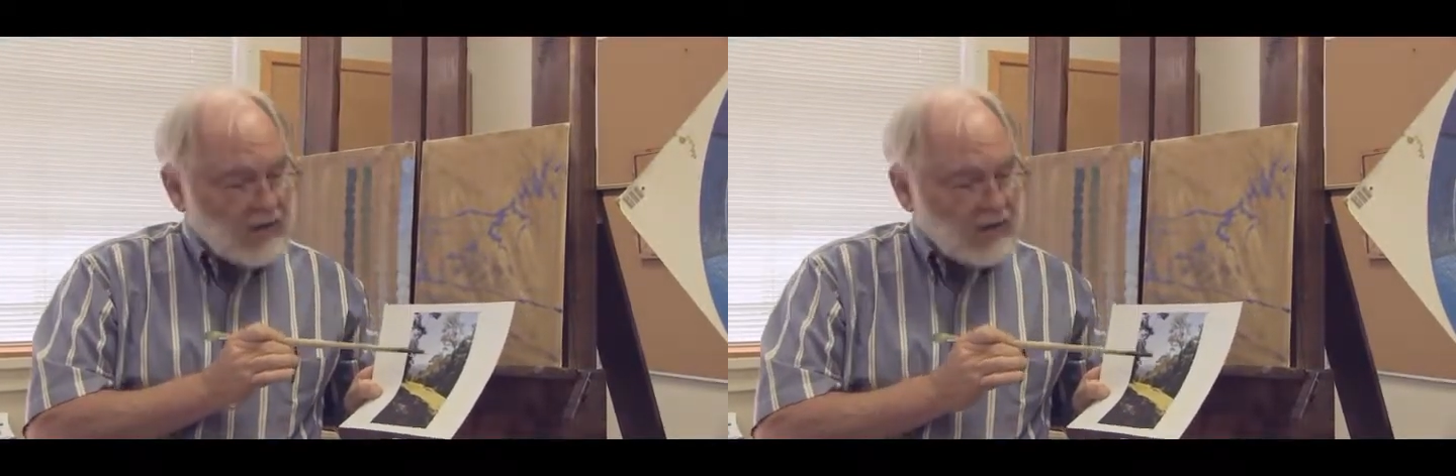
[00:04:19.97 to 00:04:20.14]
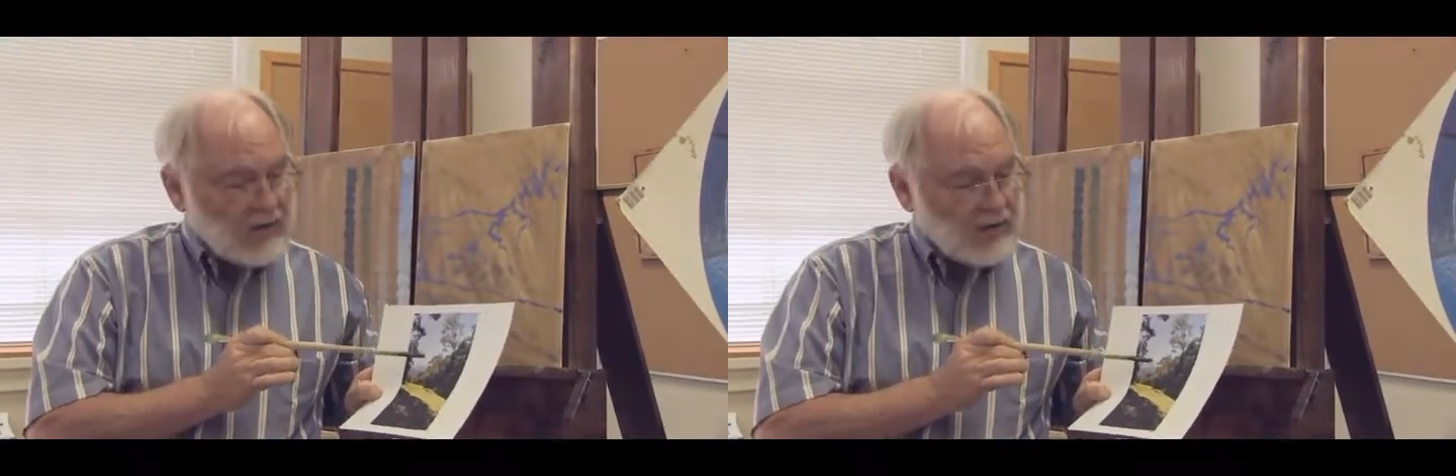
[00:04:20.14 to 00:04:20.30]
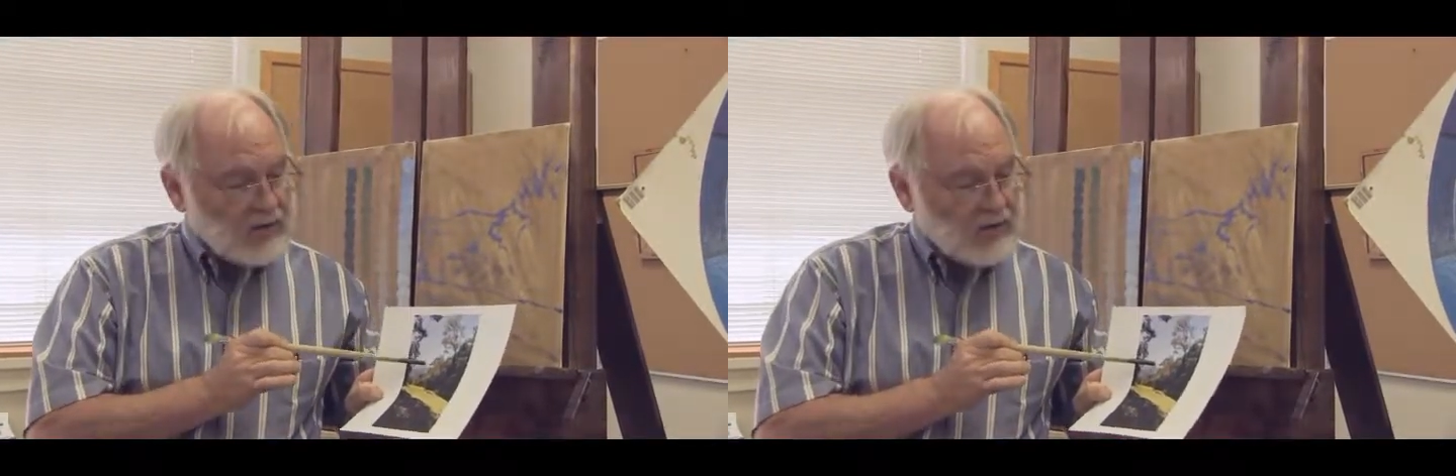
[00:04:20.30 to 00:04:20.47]

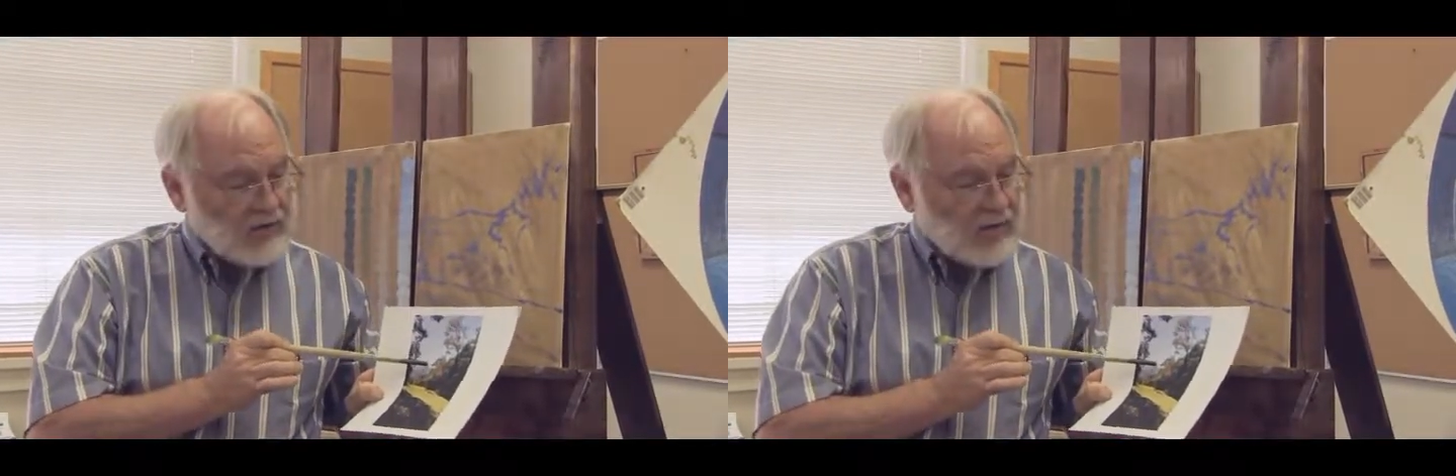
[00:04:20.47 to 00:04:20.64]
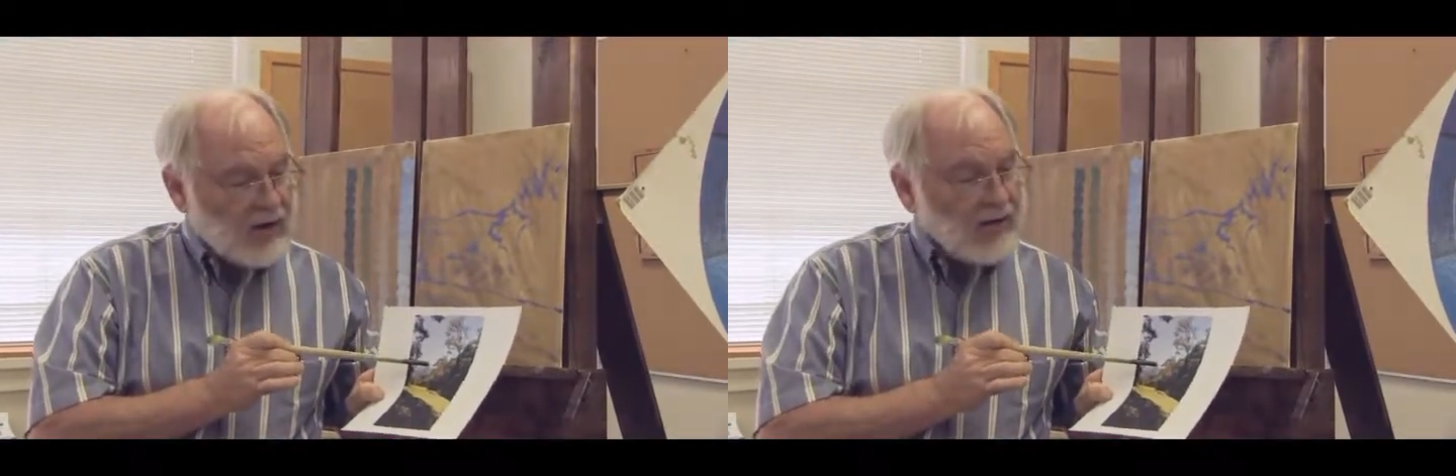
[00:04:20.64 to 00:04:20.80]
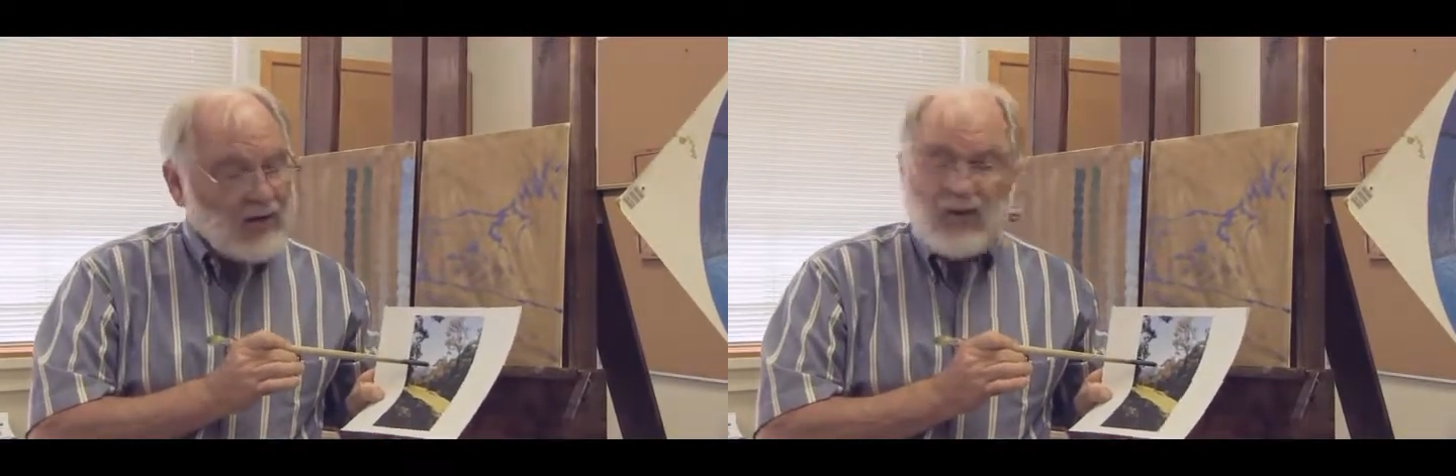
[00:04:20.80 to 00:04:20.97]
This is the
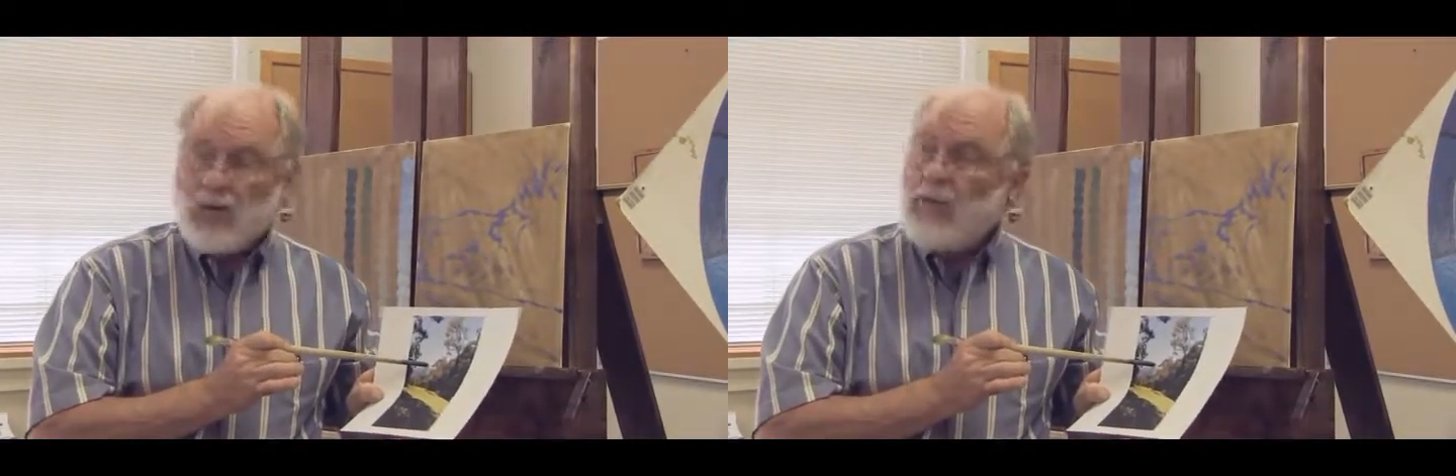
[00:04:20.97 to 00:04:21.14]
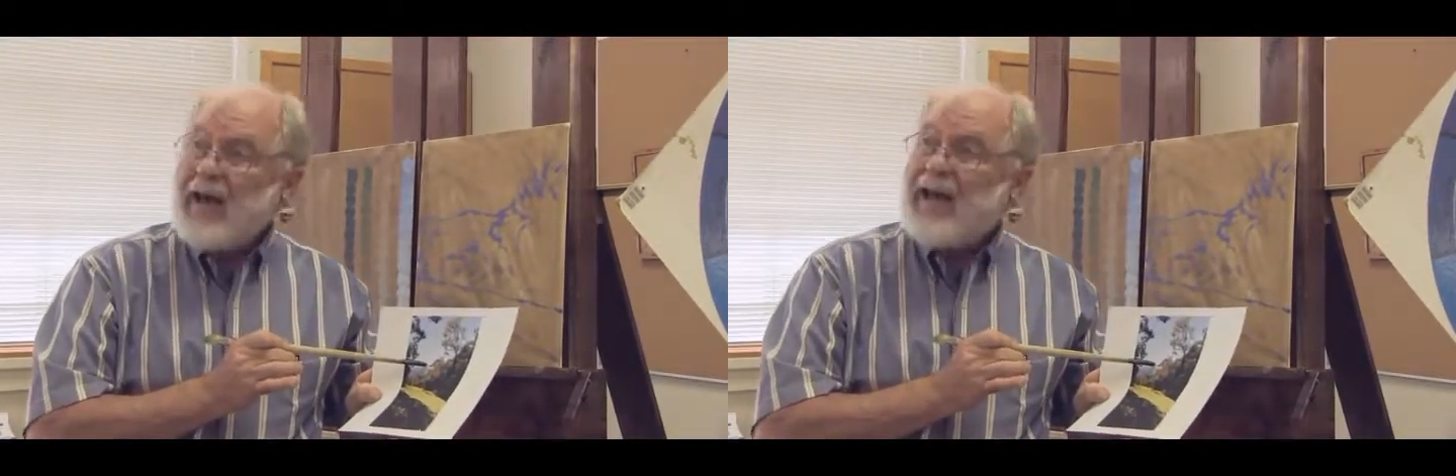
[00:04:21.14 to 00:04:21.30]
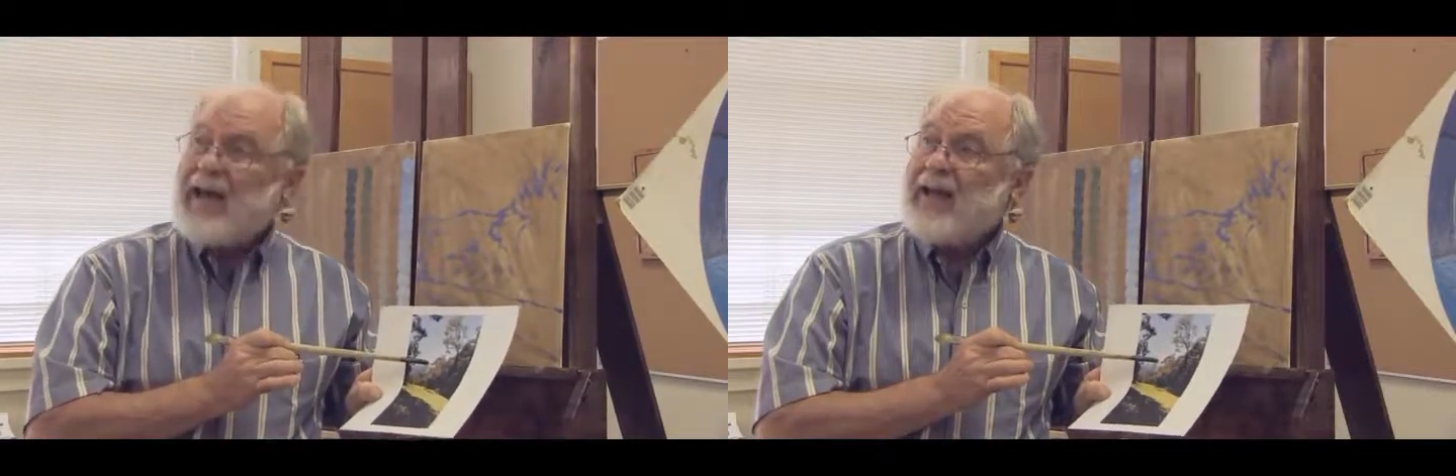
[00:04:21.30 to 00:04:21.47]
farthest
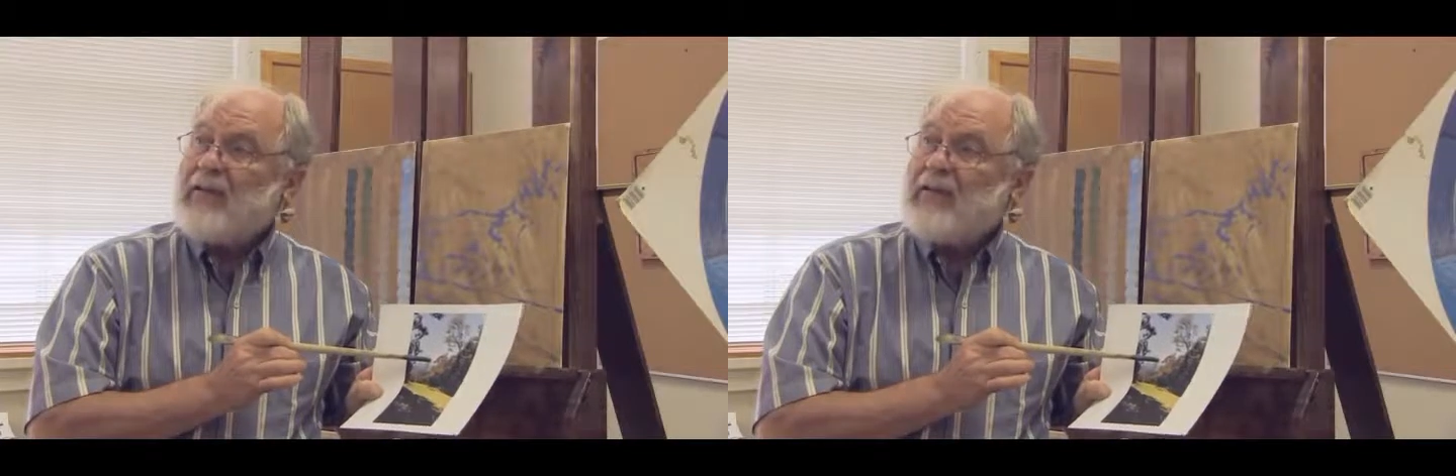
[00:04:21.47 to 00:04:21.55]
away,